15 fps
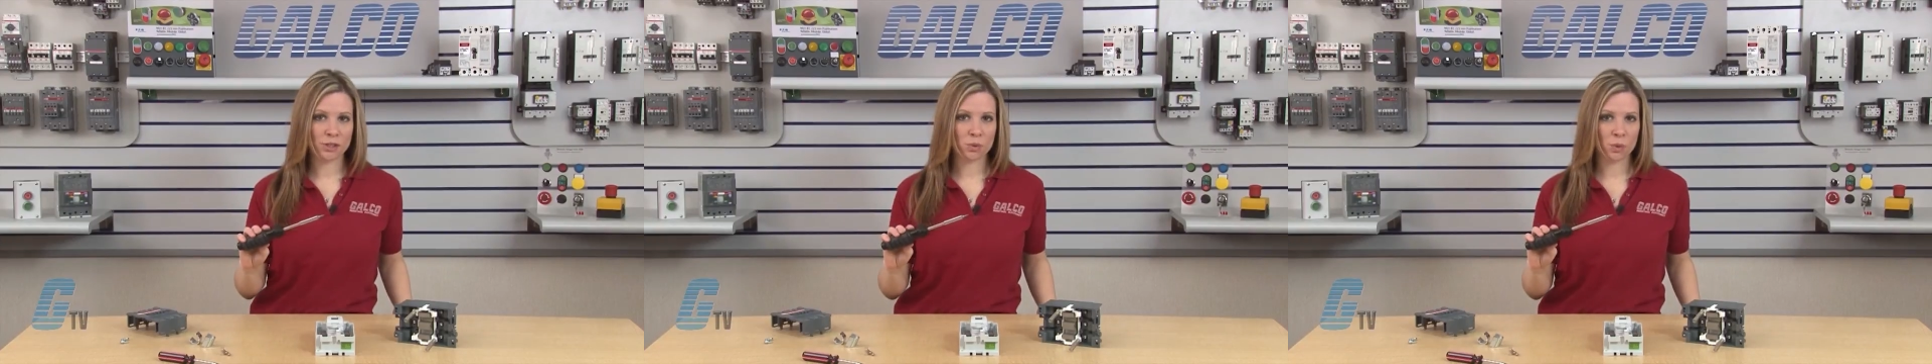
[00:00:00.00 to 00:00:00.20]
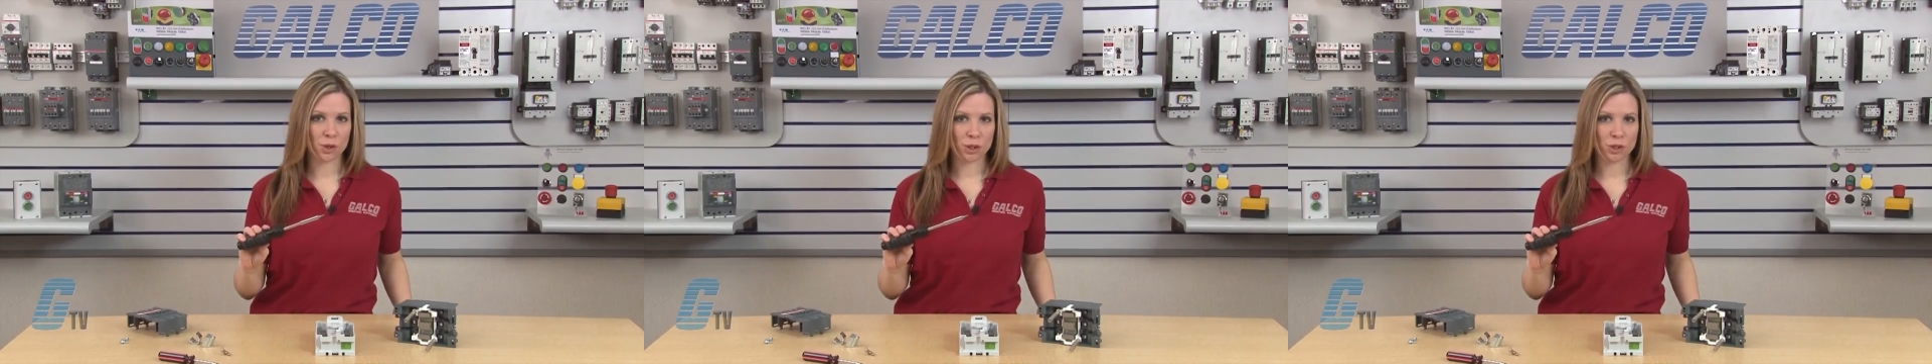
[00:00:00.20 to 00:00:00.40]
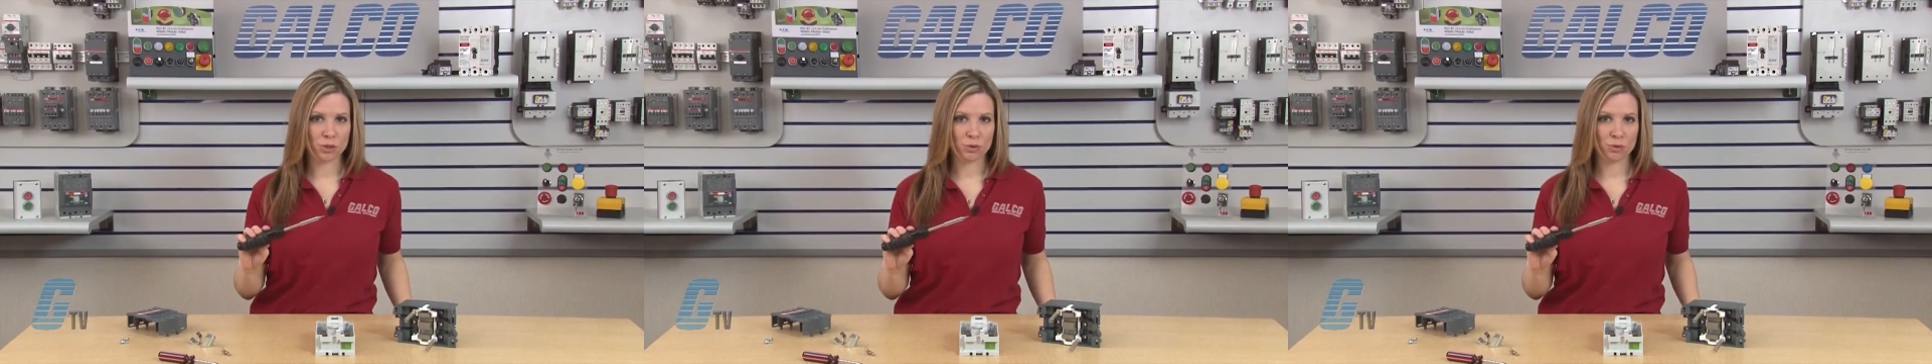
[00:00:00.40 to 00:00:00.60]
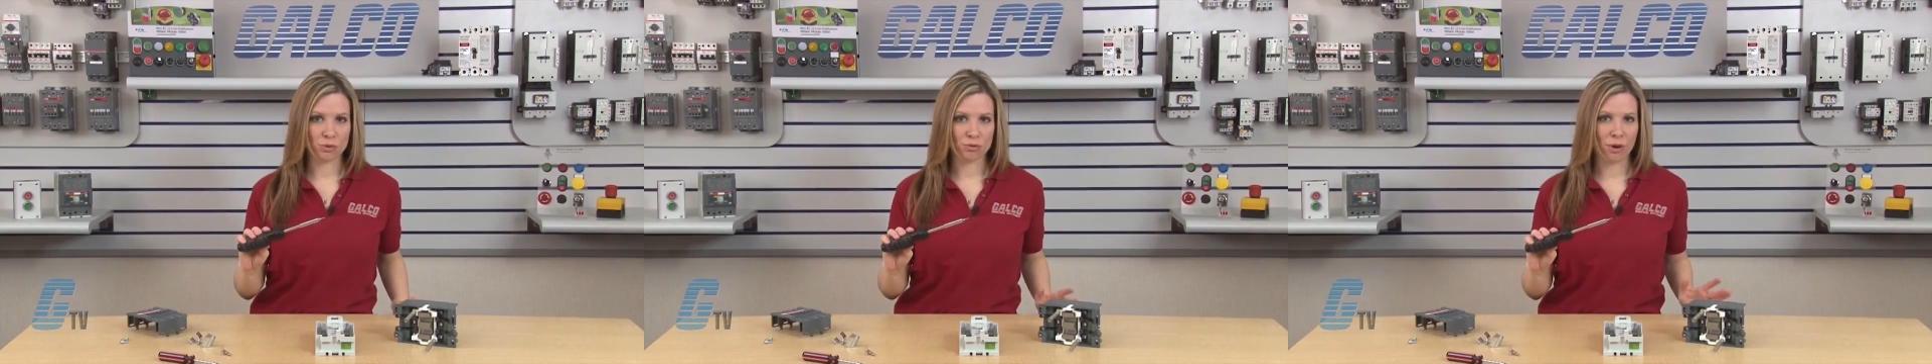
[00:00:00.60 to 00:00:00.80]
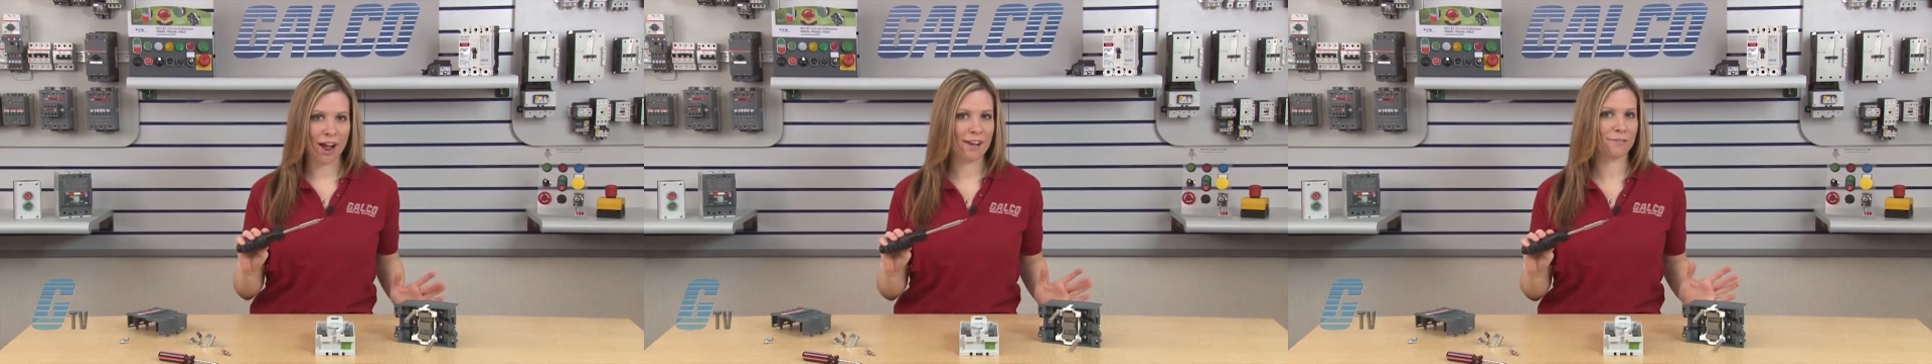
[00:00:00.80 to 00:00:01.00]
Torx
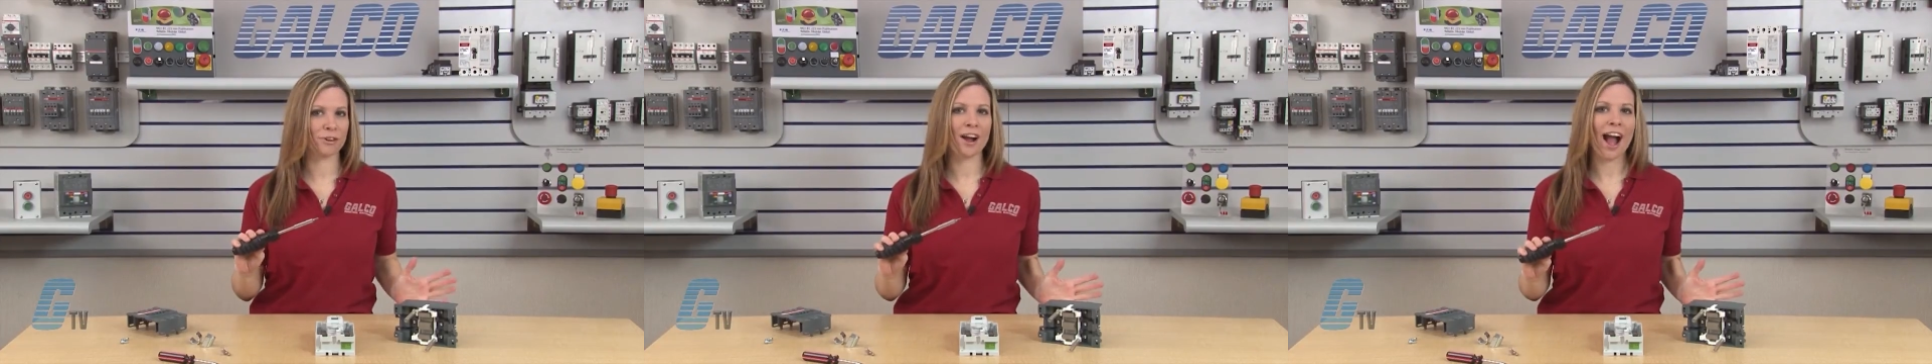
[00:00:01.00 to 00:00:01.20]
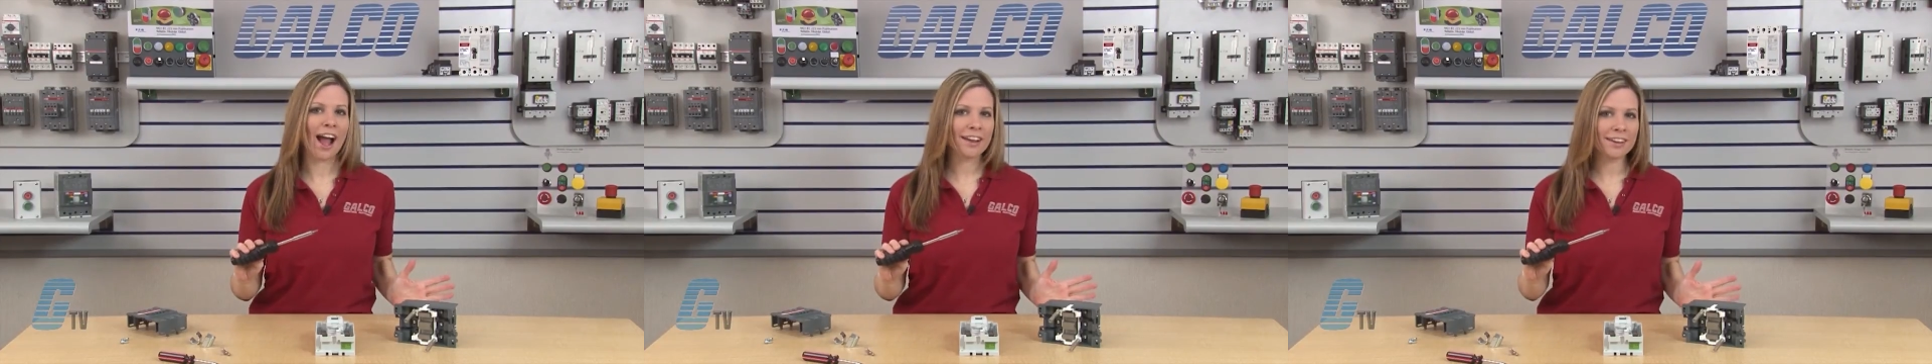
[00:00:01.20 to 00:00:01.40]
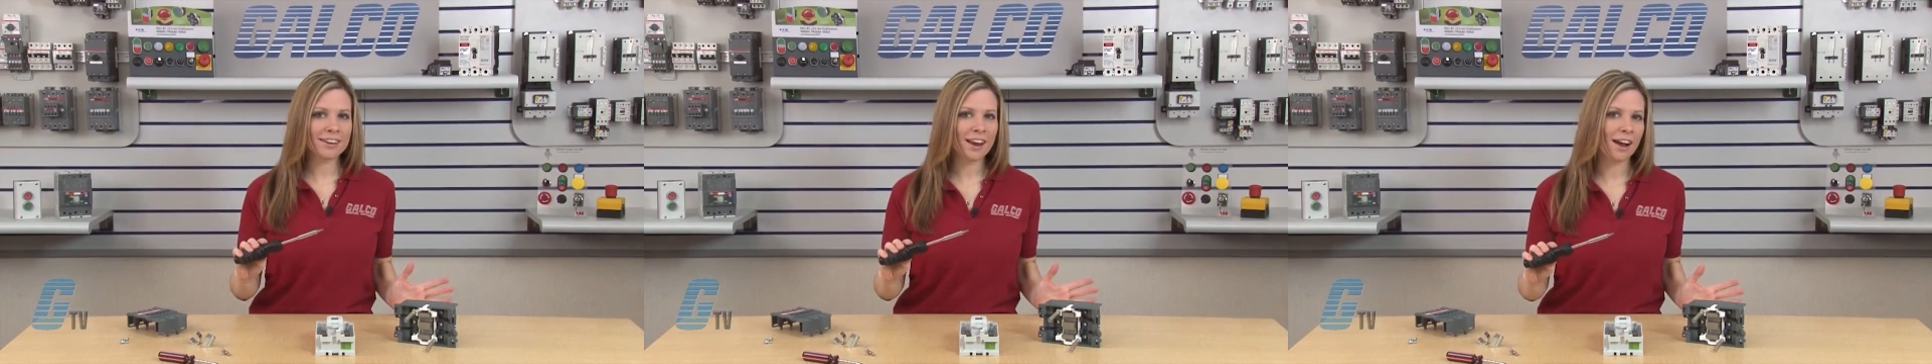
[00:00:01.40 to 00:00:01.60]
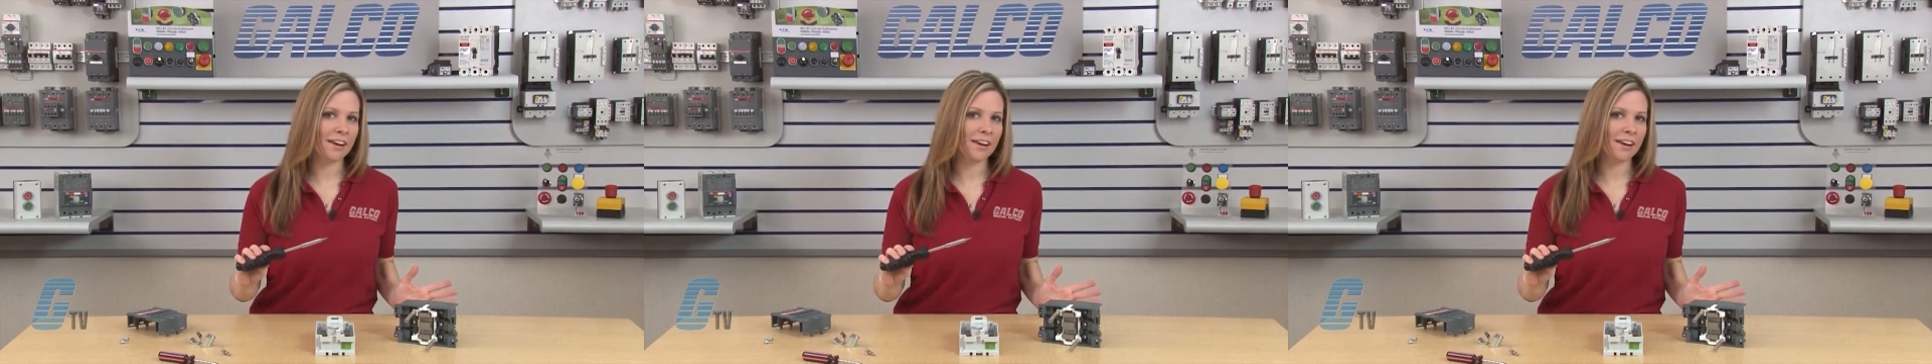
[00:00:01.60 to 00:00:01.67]
screwdriver, I can